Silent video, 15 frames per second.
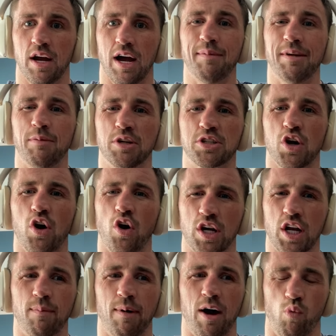I mean, we're
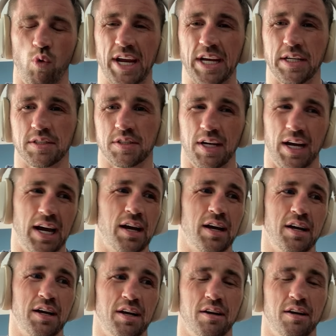talking about weights, yeah.